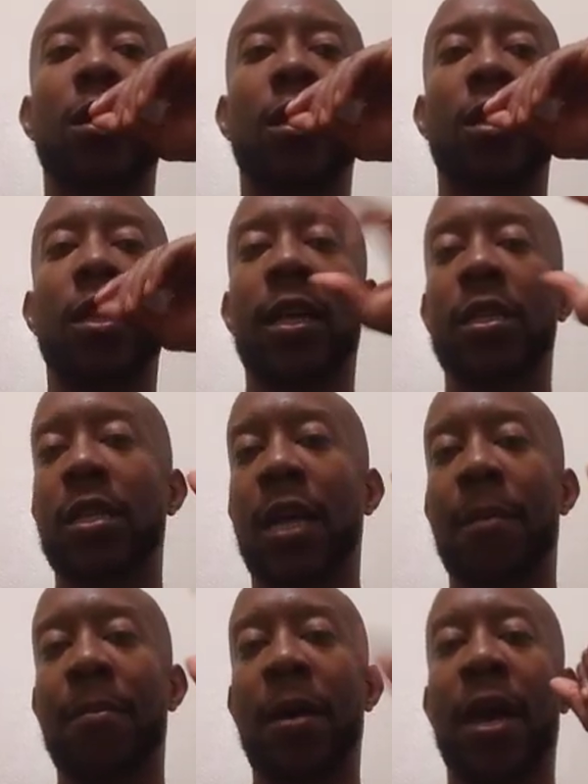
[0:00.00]
and that's
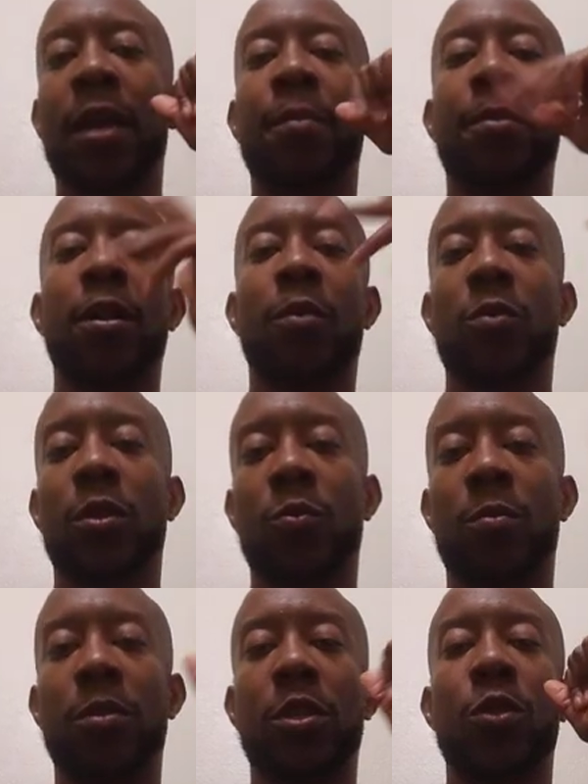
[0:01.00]
not bad depending on what the
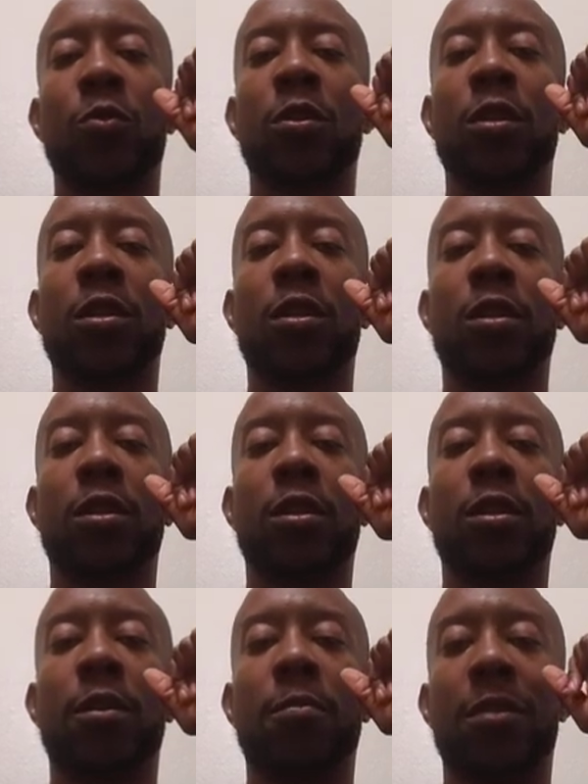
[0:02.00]
woman's doing
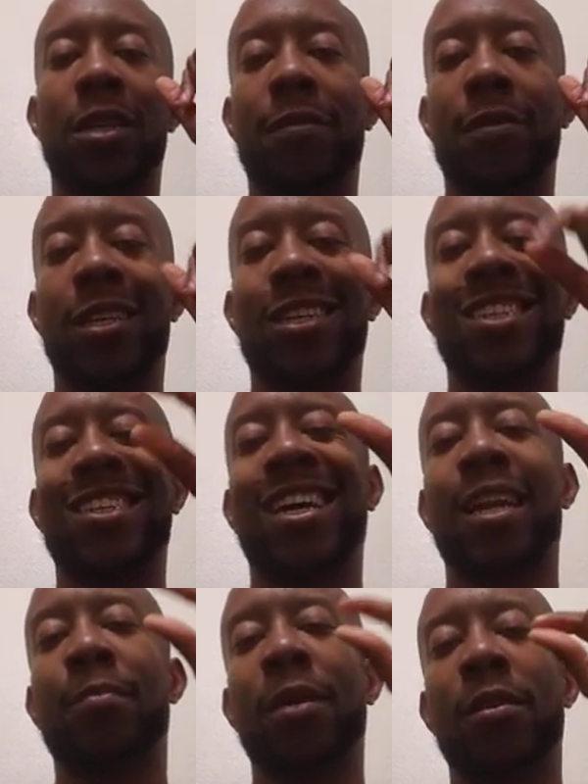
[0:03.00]
but even then she
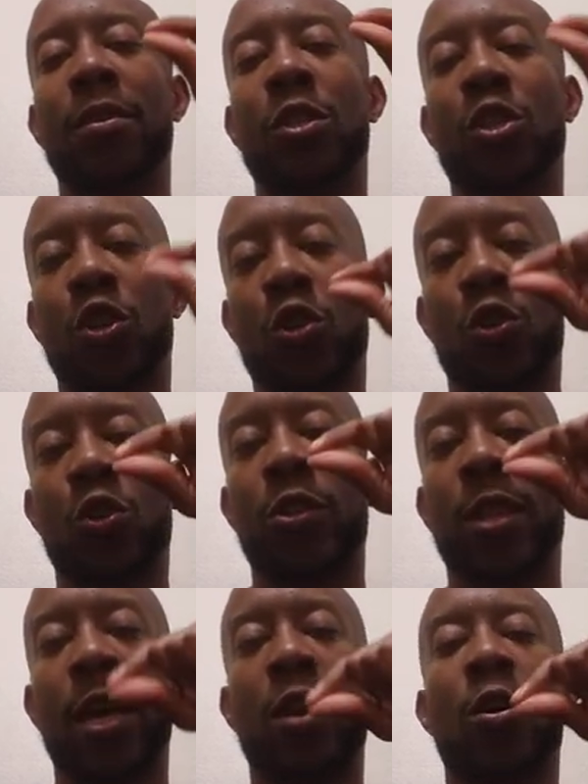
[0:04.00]
got to be able to turn
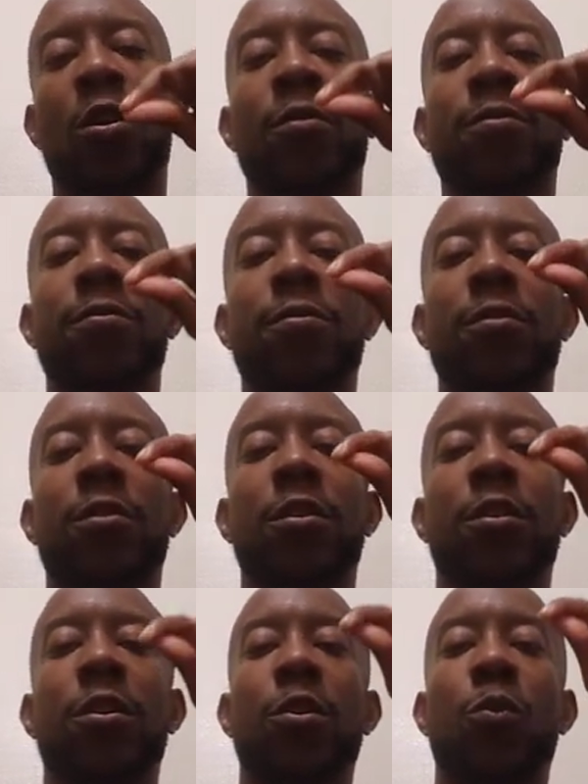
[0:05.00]
that off
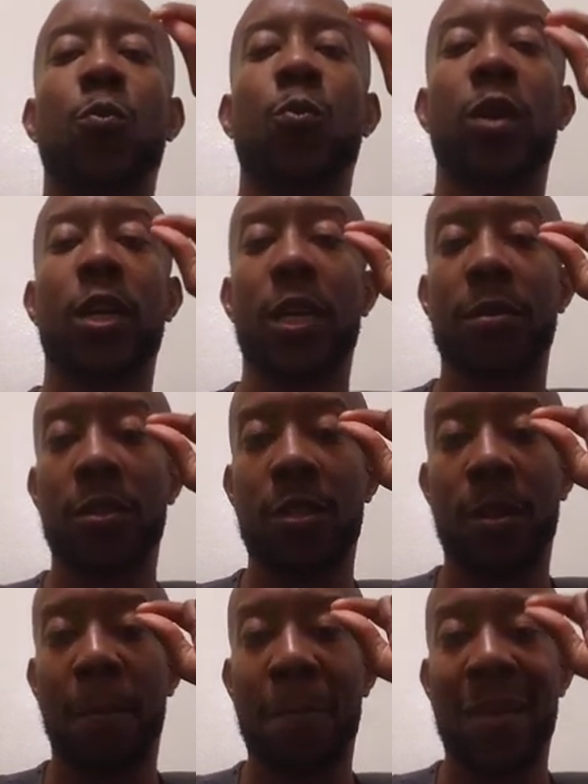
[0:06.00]
when it comes to
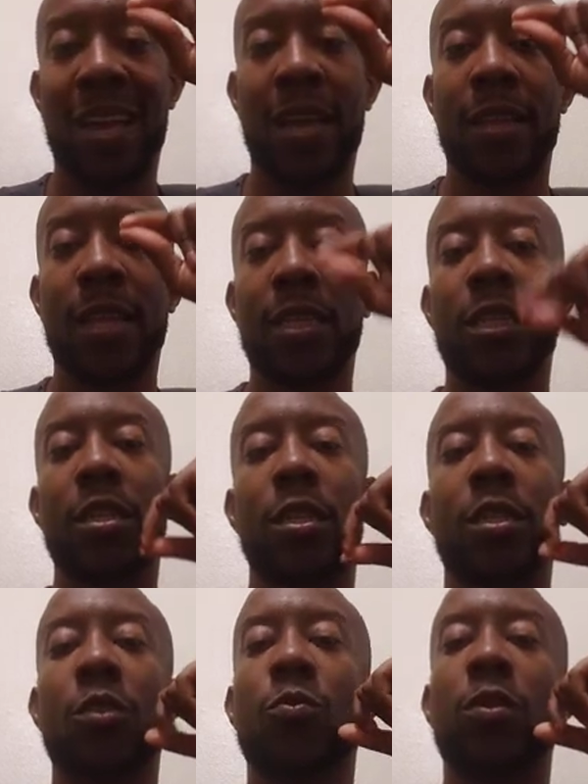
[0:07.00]
the man that she's
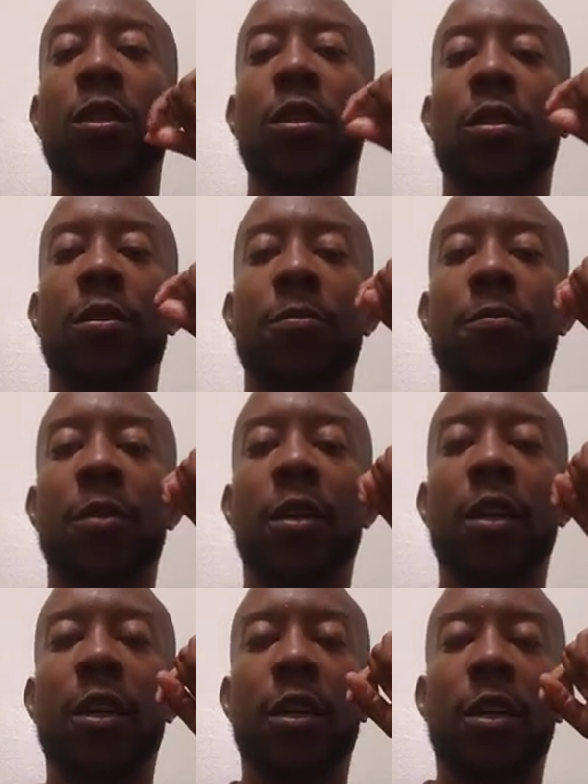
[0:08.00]
dealing with.
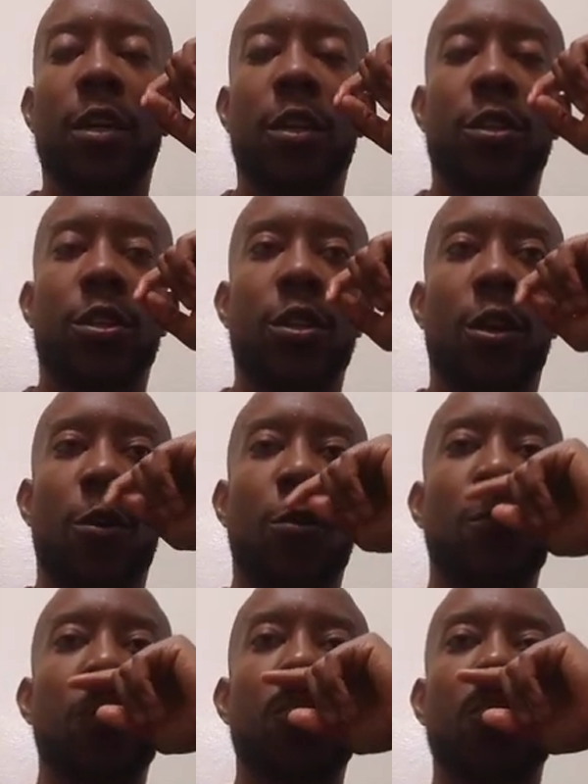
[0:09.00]

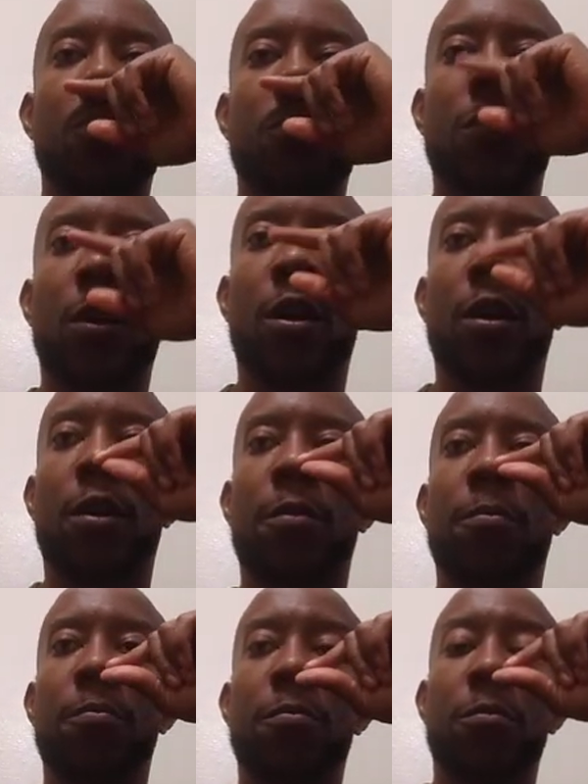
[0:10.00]
So,
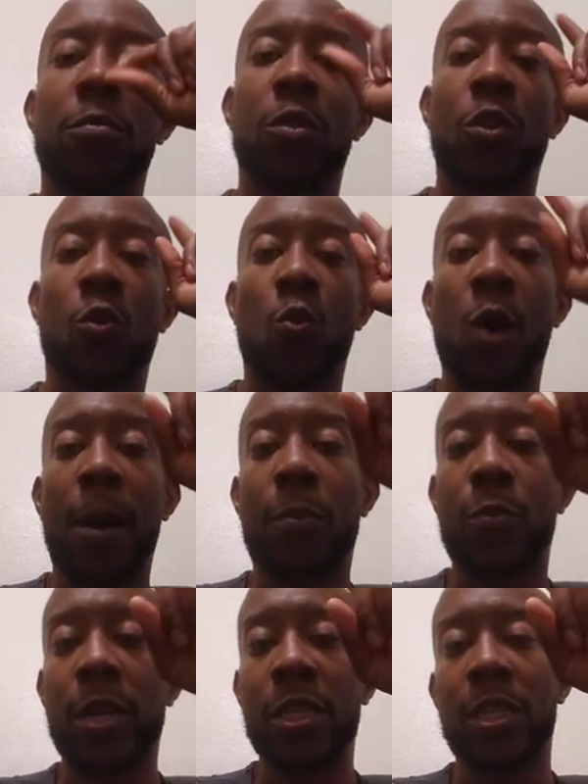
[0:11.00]
um, the
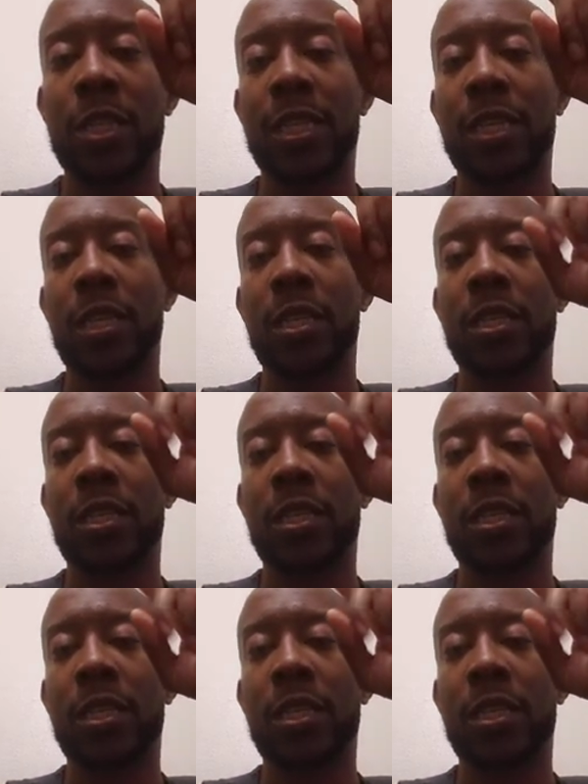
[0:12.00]
cooperation is key,